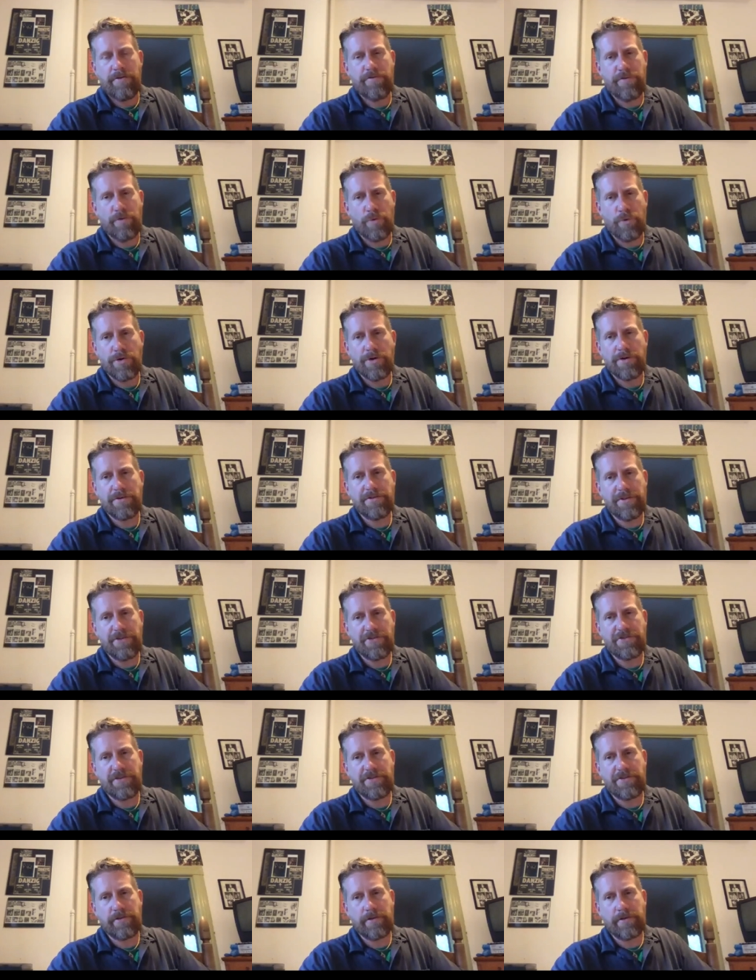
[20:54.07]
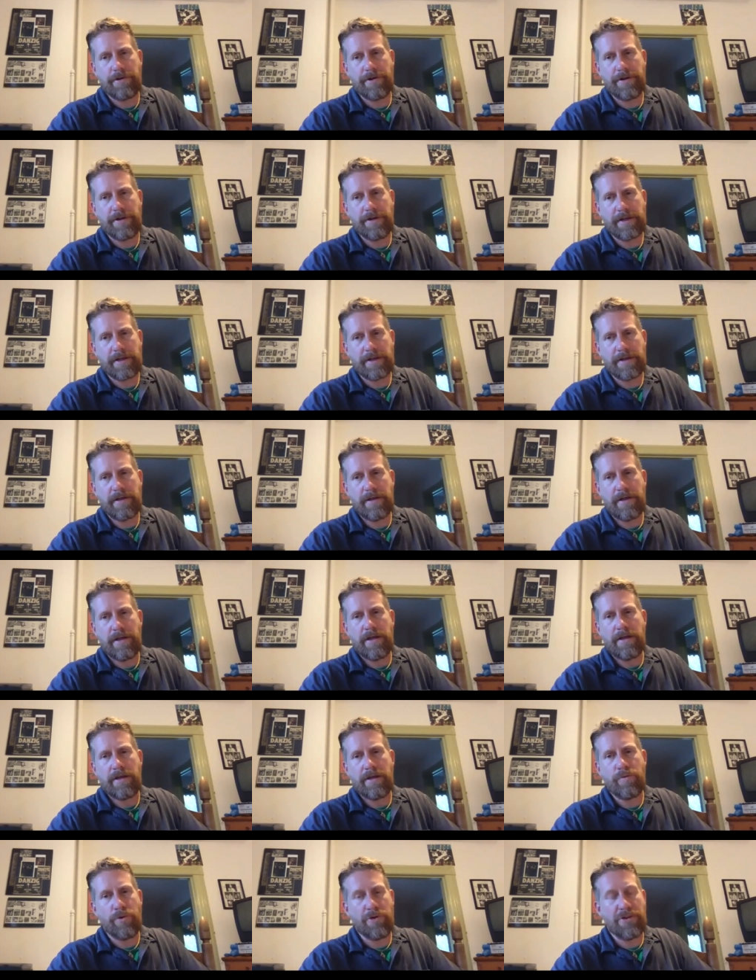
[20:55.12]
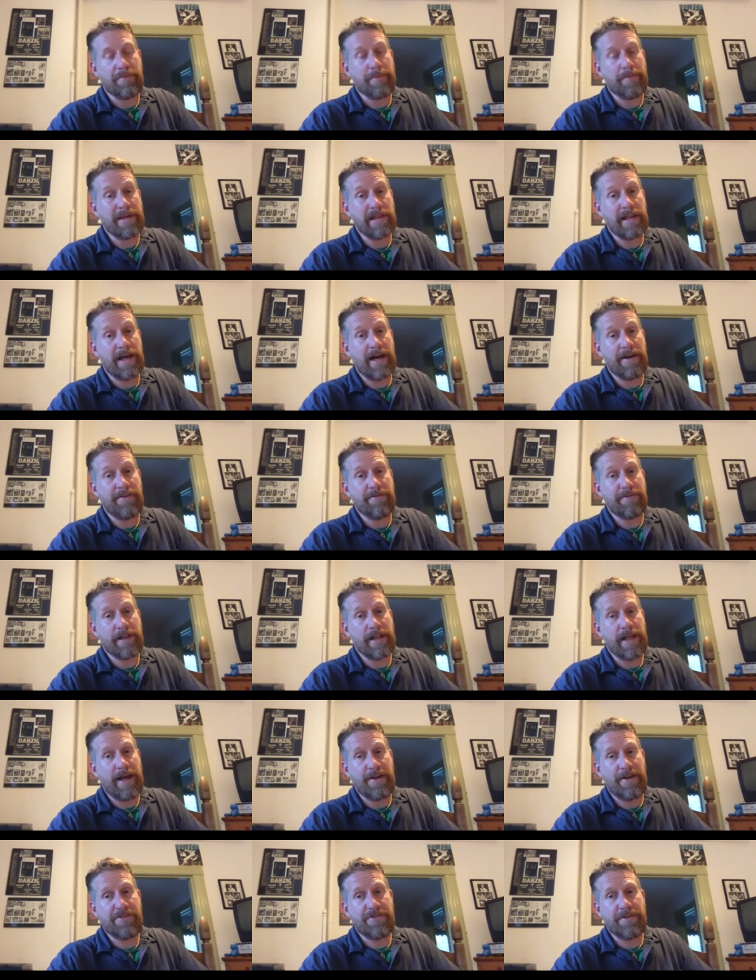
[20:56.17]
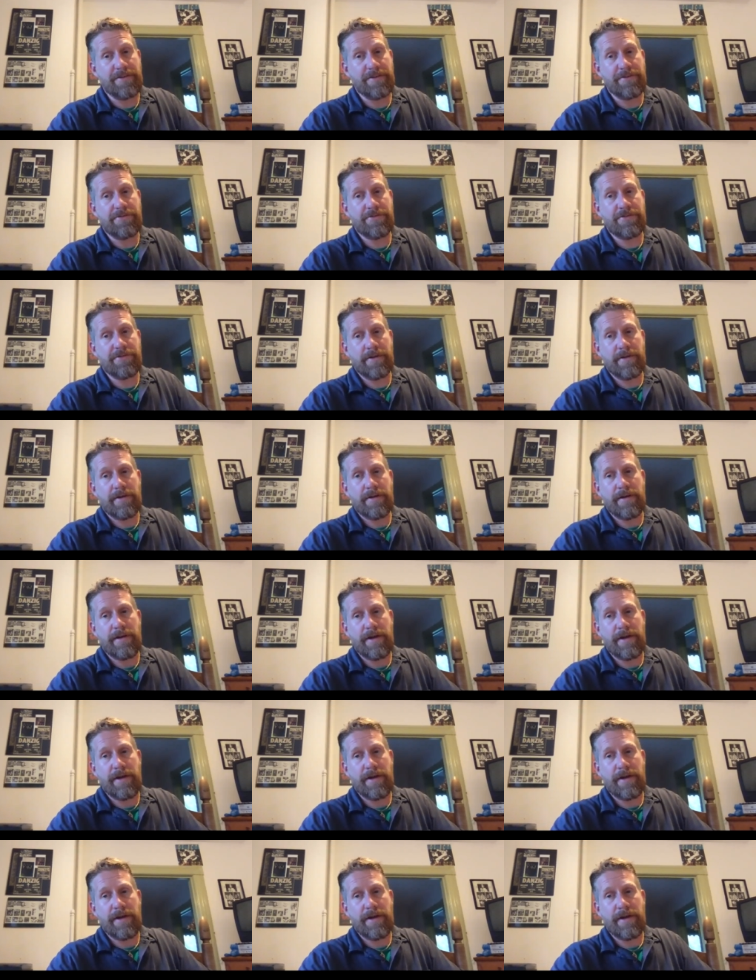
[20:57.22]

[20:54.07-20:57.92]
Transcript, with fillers: for distance learning will there be live classes